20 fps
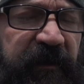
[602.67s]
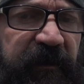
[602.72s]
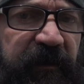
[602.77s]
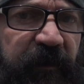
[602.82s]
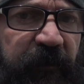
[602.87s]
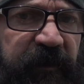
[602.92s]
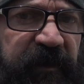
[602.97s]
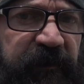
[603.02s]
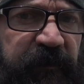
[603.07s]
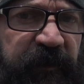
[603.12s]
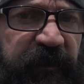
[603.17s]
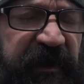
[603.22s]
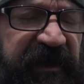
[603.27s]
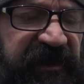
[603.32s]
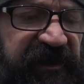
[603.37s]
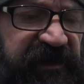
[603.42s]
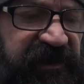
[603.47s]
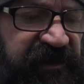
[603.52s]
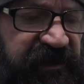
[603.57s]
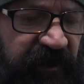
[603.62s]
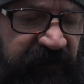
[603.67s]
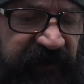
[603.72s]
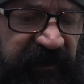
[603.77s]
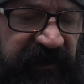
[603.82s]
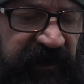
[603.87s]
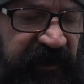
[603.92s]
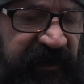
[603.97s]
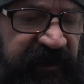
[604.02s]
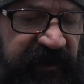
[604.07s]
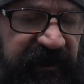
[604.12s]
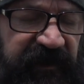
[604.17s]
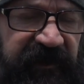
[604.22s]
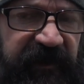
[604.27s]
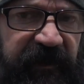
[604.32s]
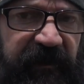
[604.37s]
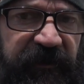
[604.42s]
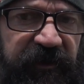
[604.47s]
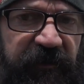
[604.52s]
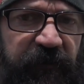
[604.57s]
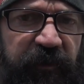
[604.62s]
There'll be pieces of it laying in
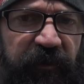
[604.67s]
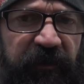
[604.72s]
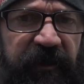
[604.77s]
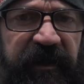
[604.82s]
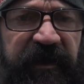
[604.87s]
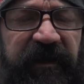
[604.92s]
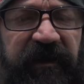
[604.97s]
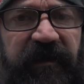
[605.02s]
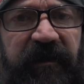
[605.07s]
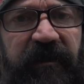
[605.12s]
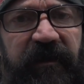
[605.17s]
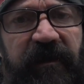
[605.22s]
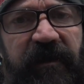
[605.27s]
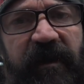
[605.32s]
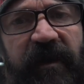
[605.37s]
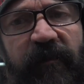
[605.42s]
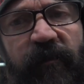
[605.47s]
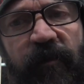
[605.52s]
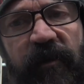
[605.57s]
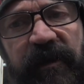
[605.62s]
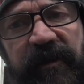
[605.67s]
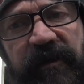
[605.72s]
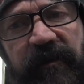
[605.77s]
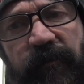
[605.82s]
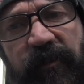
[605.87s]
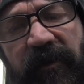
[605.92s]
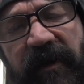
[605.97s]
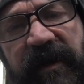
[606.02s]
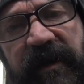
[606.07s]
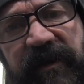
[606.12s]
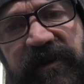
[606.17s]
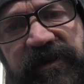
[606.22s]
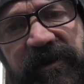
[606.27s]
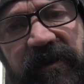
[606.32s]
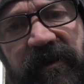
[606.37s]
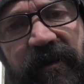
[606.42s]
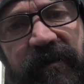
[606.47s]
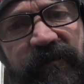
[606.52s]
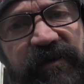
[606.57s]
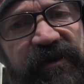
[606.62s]
there, debris. And when it breaks or
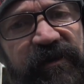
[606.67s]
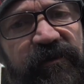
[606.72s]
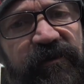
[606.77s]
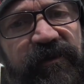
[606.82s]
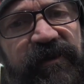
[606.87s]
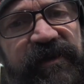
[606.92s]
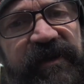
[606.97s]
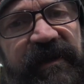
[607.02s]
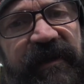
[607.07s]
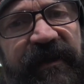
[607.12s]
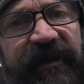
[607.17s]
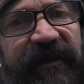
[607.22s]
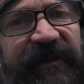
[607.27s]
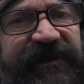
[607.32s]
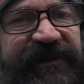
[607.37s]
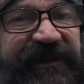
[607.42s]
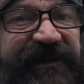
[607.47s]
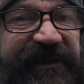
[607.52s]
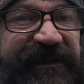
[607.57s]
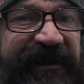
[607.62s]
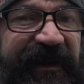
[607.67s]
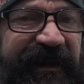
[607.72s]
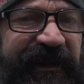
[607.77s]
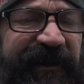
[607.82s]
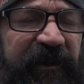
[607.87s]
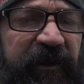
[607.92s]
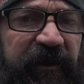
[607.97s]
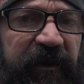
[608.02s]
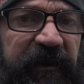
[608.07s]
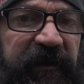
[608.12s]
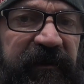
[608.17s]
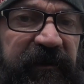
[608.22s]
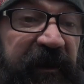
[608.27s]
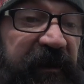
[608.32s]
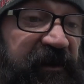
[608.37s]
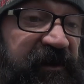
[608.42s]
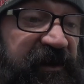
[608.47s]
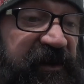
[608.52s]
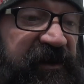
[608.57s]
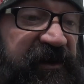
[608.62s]
comes loose, it hits the stator and it
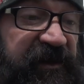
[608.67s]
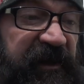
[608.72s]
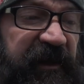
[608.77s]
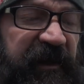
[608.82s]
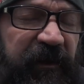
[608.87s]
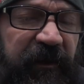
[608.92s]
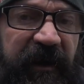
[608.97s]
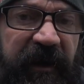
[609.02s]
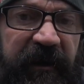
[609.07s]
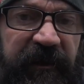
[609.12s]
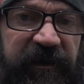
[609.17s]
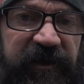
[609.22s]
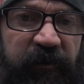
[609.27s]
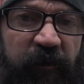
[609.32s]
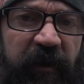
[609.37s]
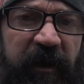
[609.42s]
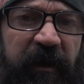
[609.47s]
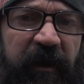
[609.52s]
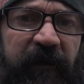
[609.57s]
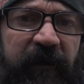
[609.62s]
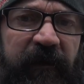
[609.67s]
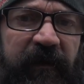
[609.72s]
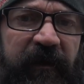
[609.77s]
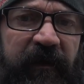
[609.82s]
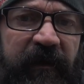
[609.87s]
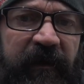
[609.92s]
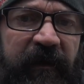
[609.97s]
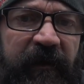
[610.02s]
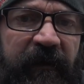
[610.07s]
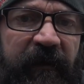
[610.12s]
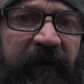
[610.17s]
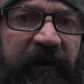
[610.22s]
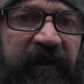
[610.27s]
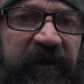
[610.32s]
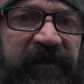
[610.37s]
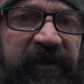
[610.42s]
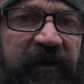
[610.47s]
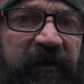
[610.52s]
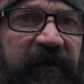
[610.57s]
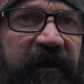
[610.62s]
takes the stator out as well.
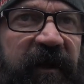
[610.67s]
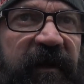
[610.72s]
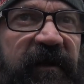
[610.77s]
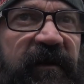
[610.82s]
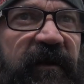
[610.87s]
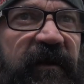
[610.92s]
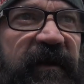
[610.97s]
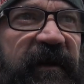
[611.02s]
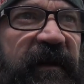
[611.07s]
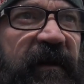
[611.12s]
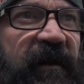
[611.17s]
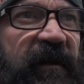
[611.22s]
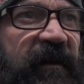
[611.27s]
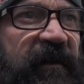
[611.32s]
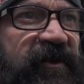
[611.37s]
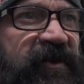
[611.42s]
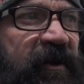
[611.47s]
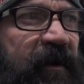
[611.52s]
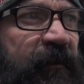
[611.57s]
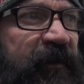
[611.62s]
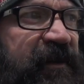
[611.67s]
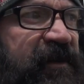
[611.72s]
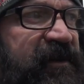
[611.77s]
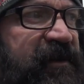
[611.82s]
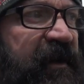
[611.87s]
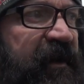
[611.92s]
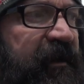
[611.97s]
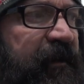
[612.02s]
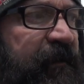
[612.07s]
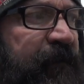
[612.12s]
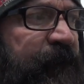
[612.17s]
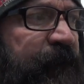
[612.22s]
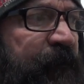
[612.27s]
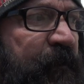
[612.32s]
So now you're going to need a clutch hub and stator.